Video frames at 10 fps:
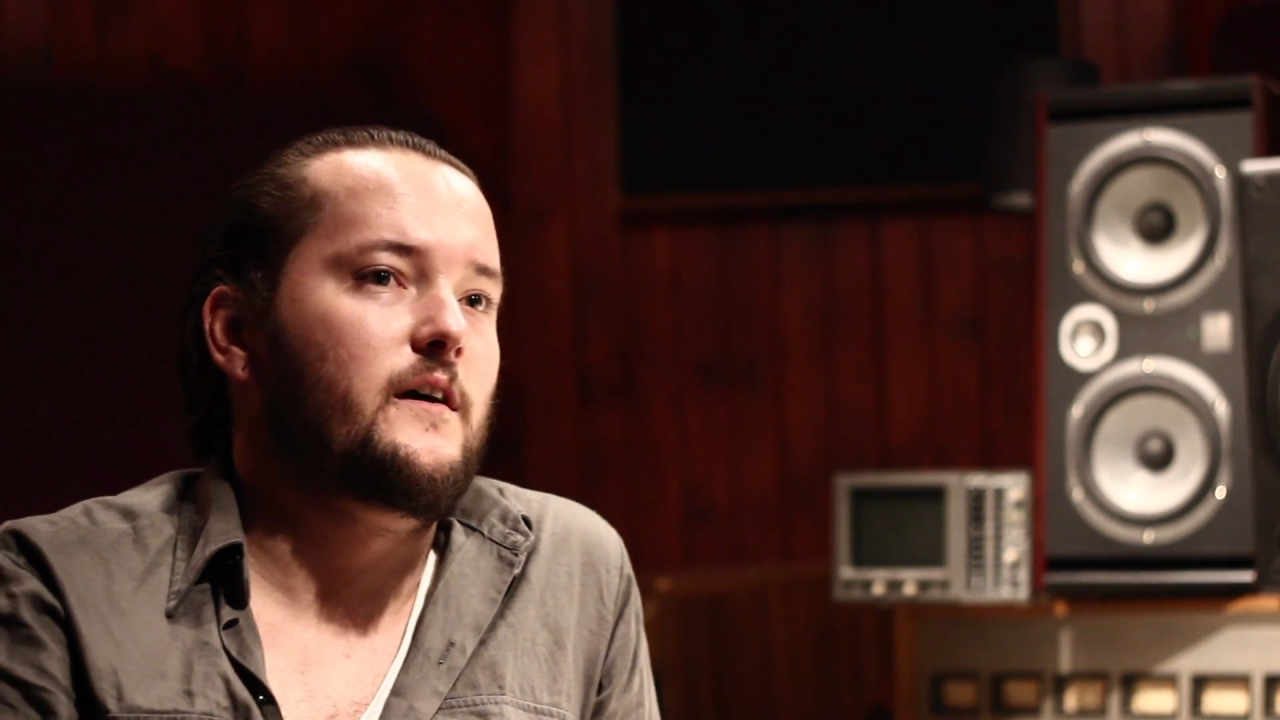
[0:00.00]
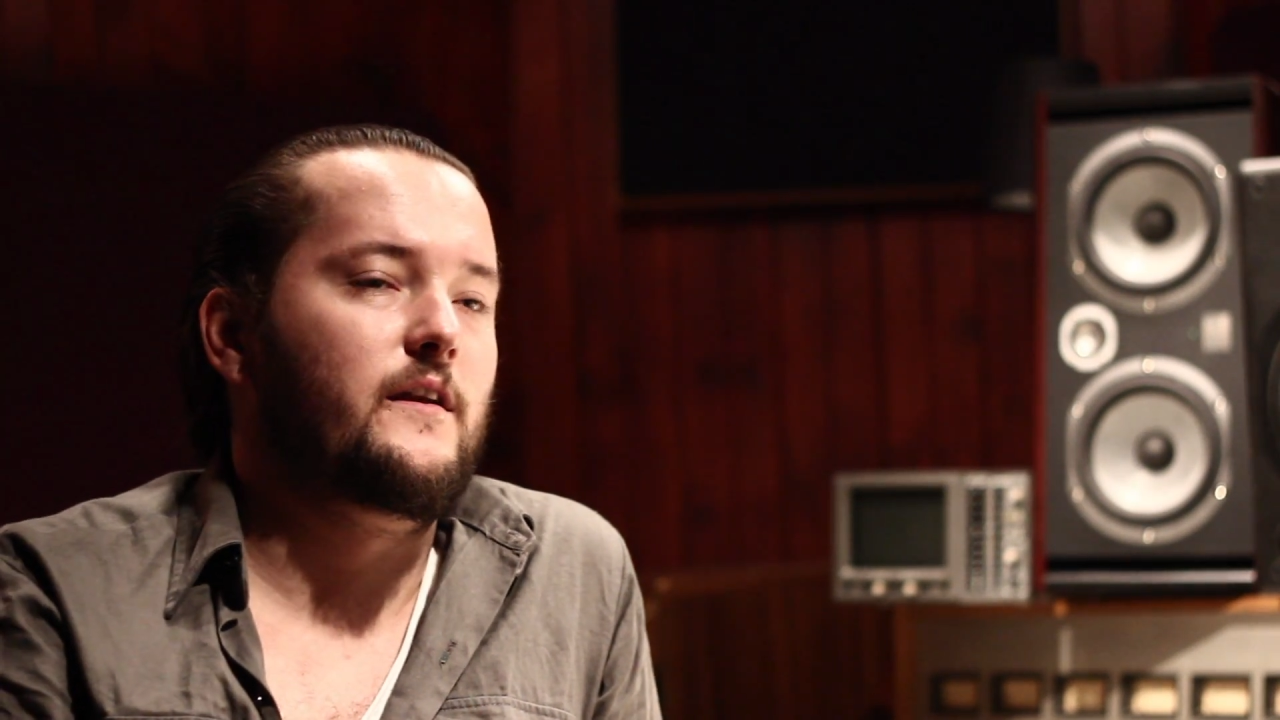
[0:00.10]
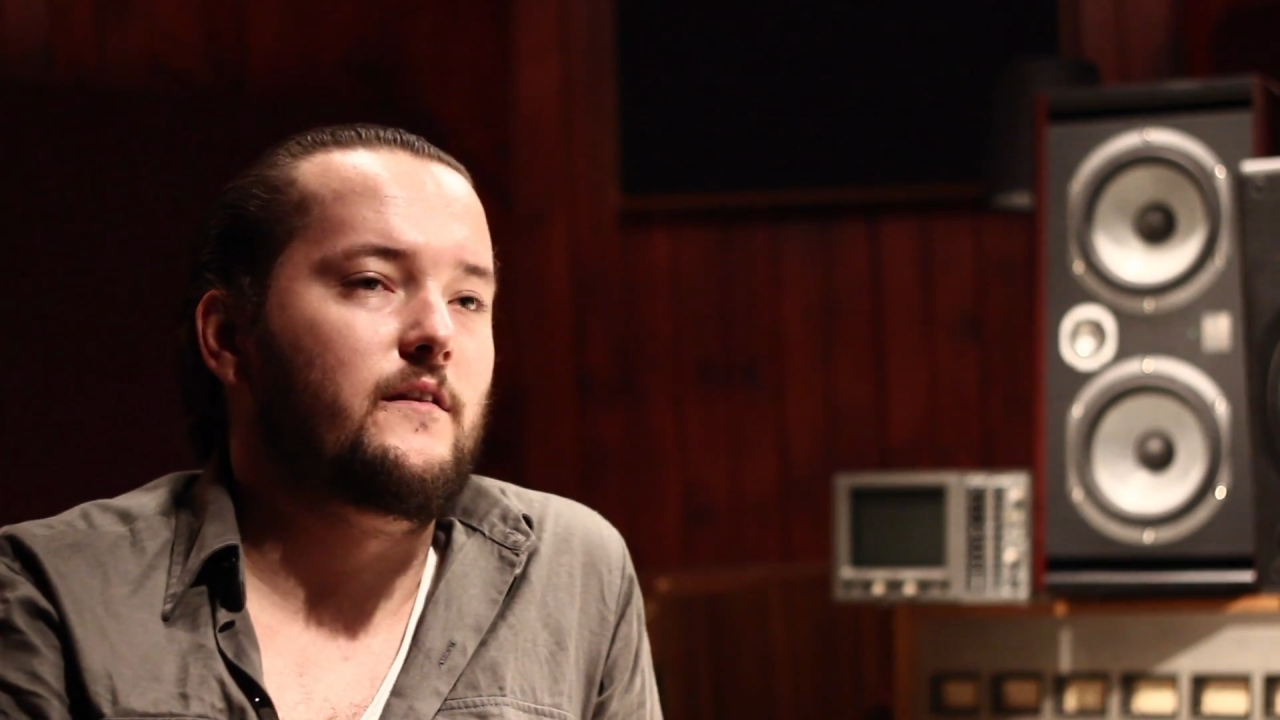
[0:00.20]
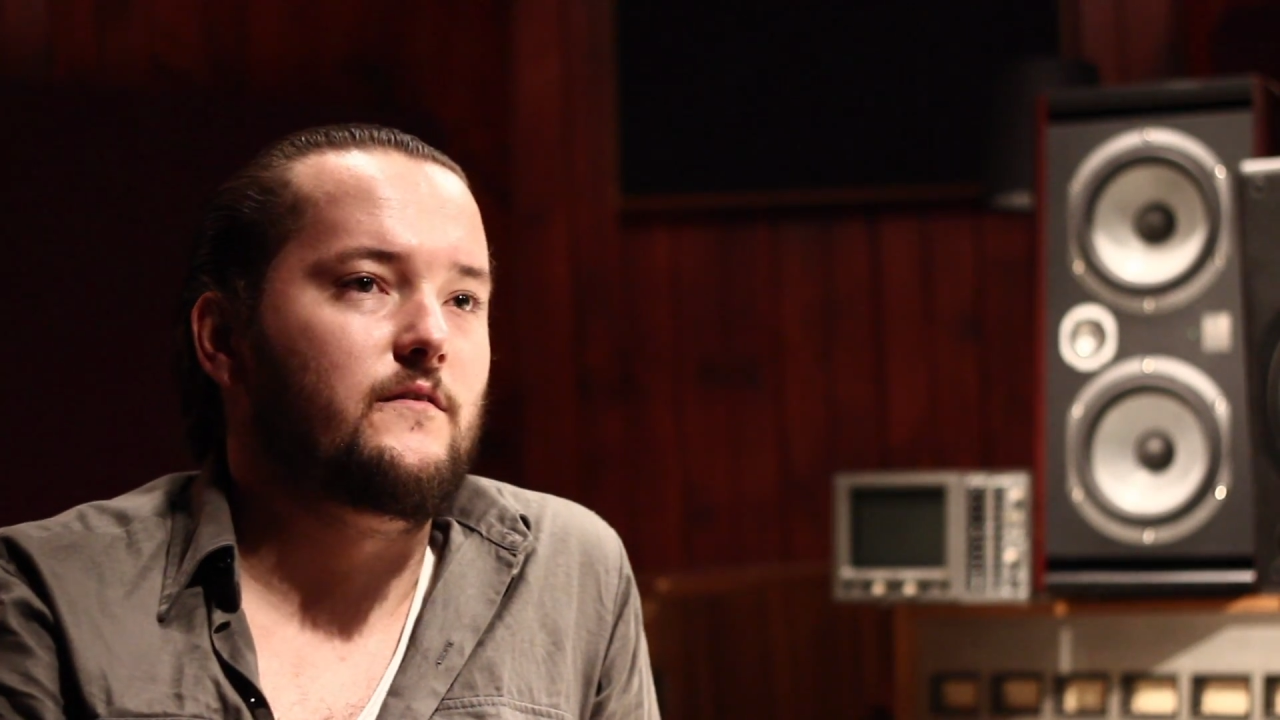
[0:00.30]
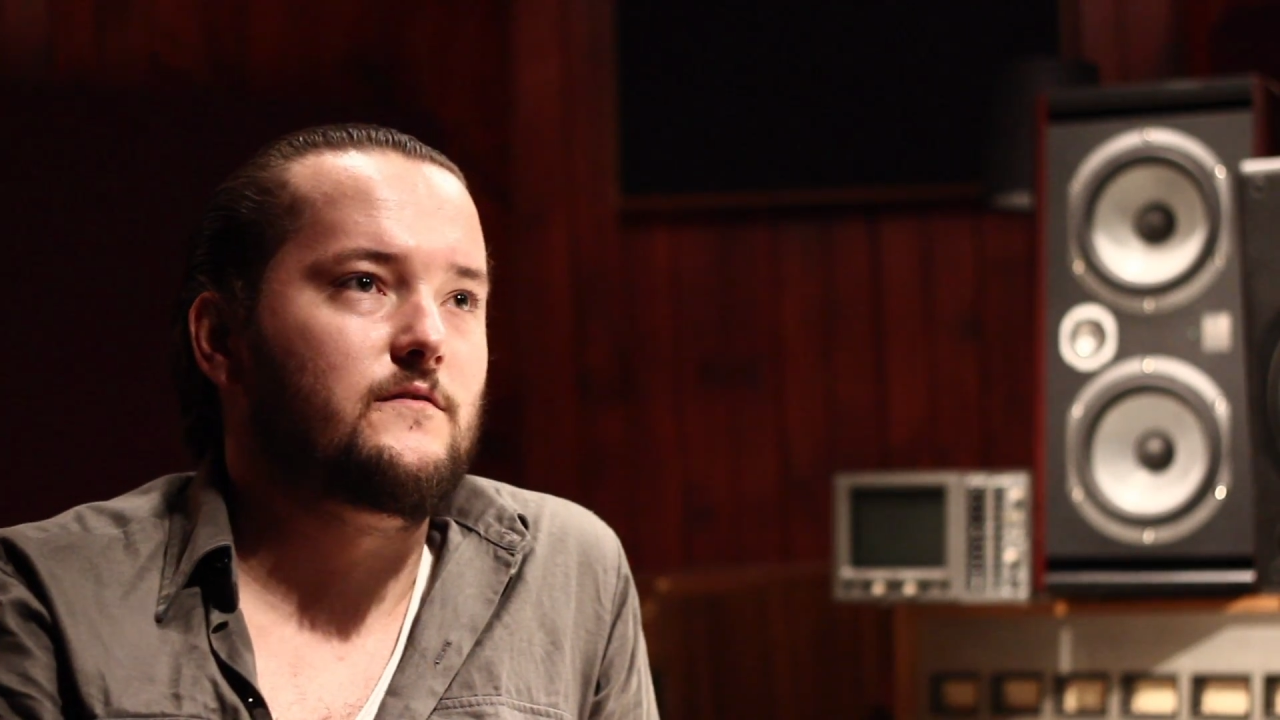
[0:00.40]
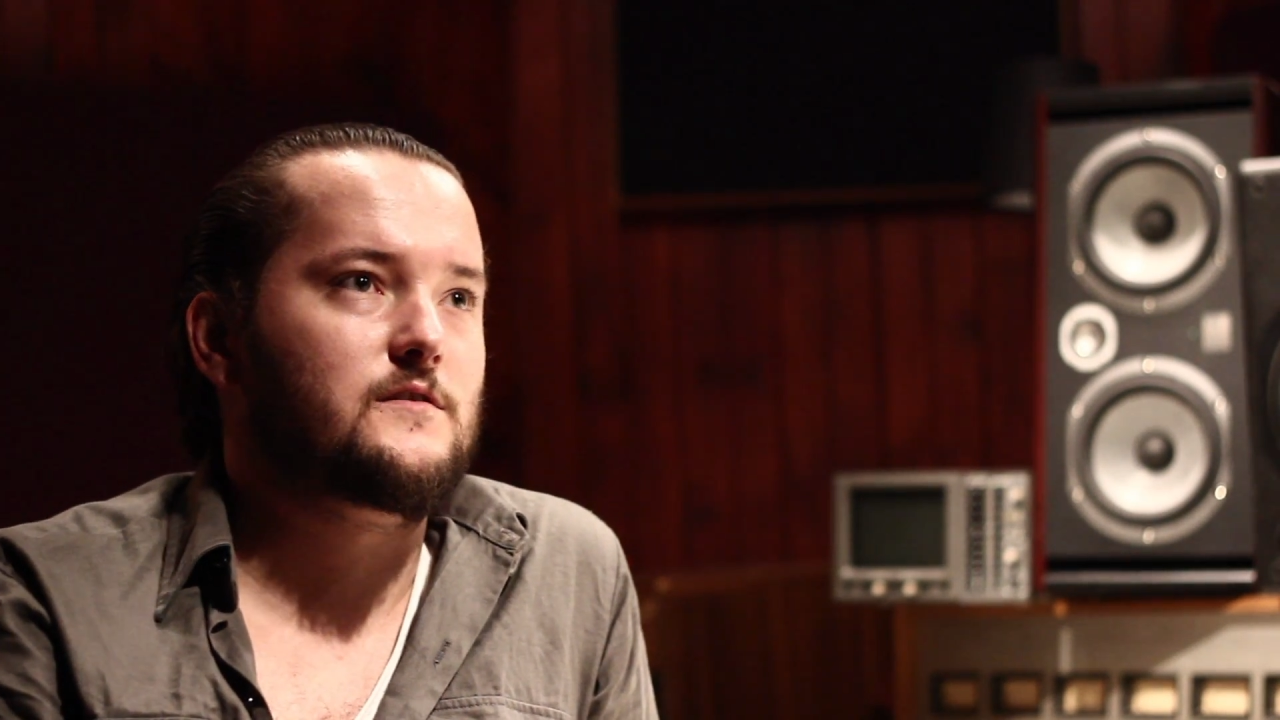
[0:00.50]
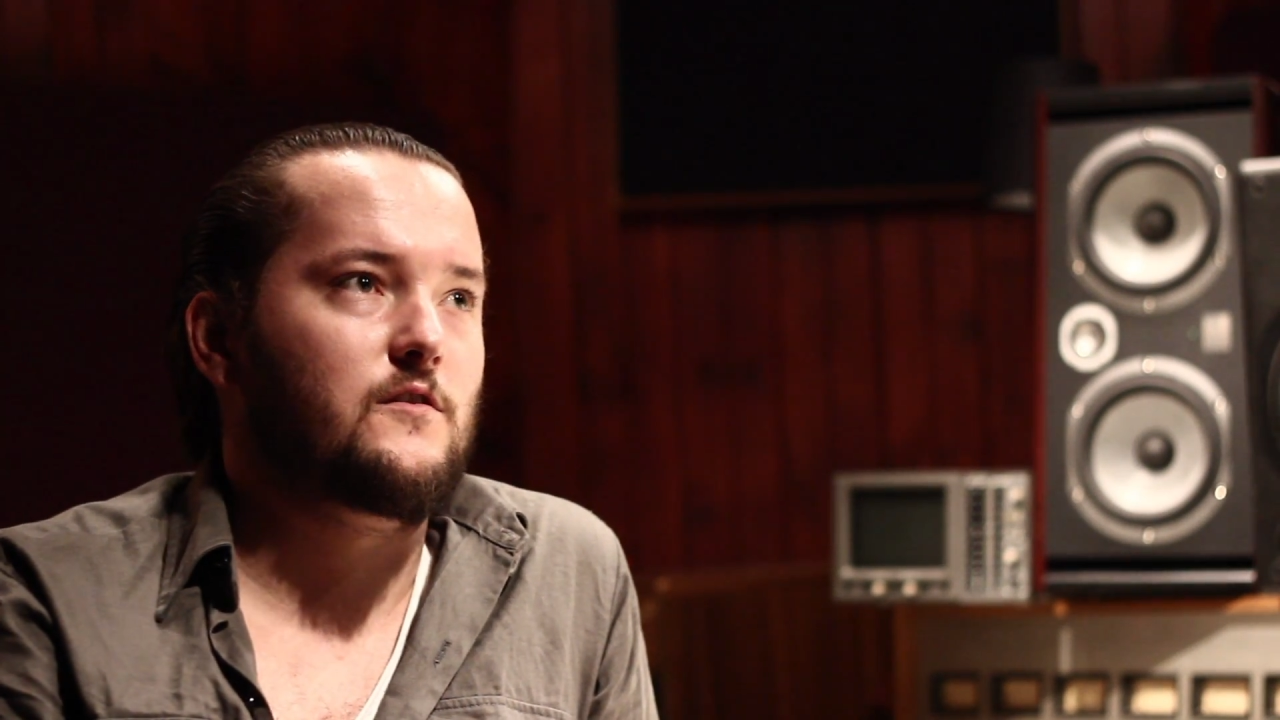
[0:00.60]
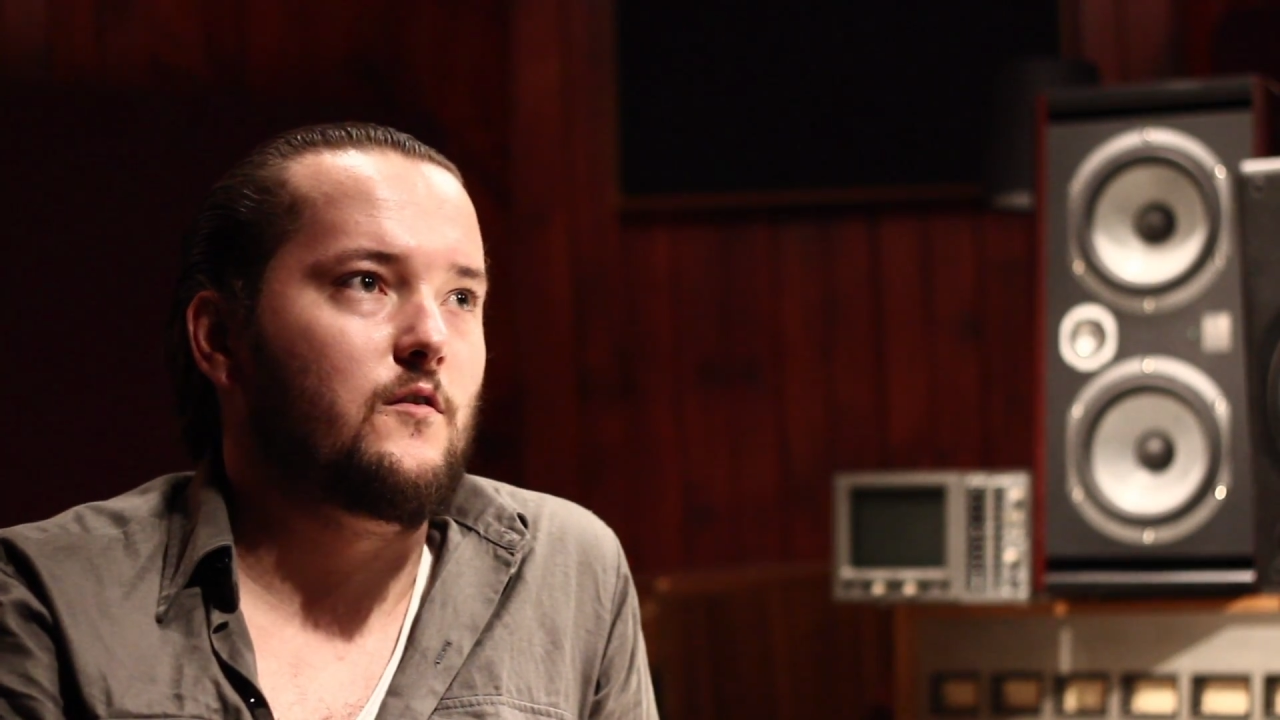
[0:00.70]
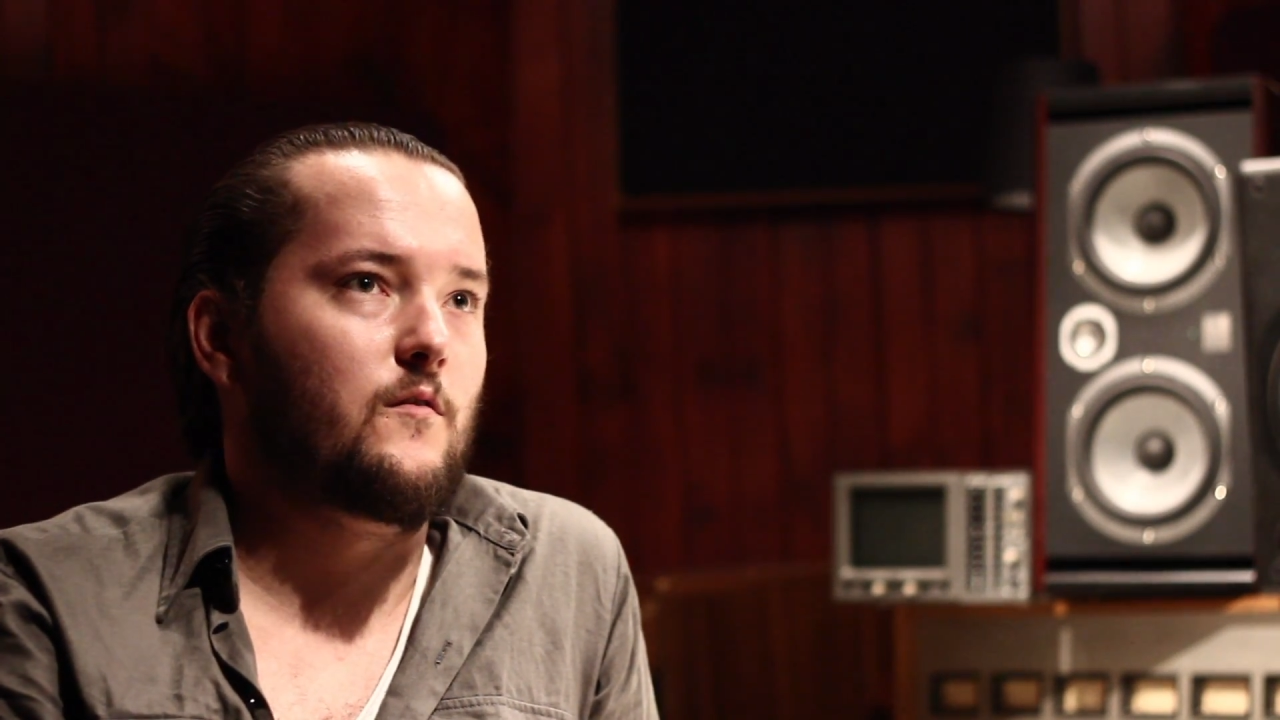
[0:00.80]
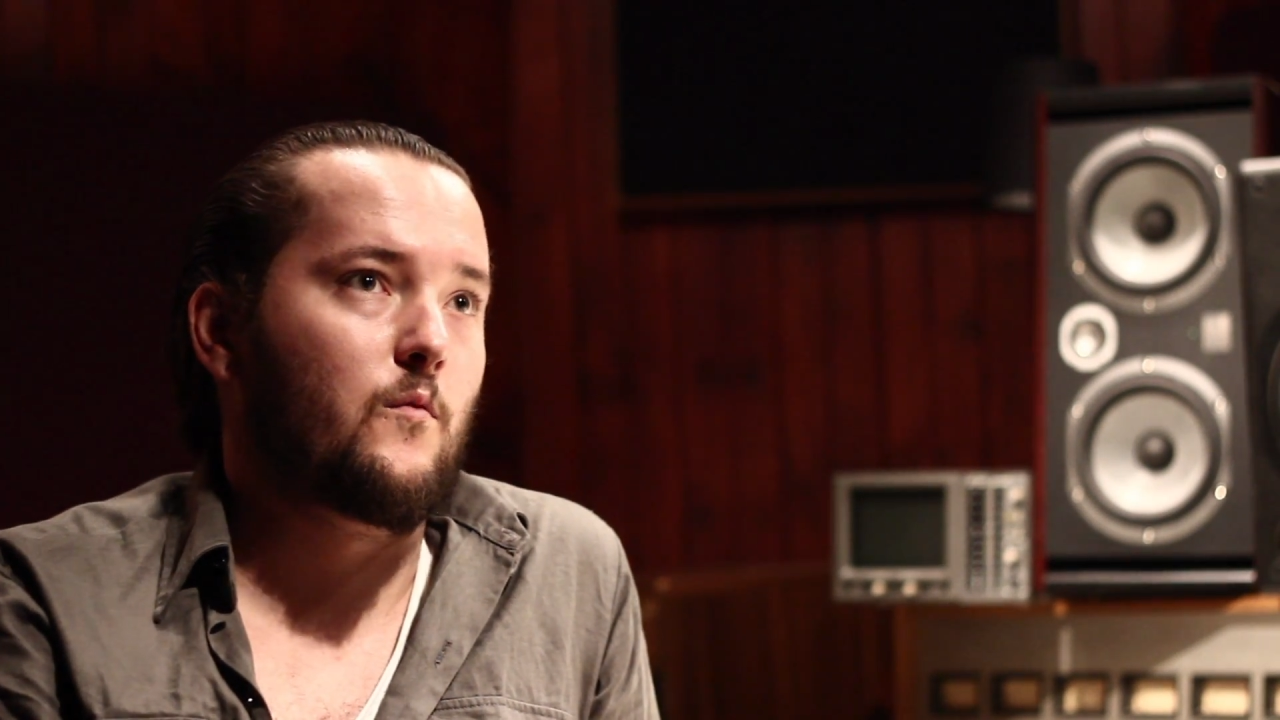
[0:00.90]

and so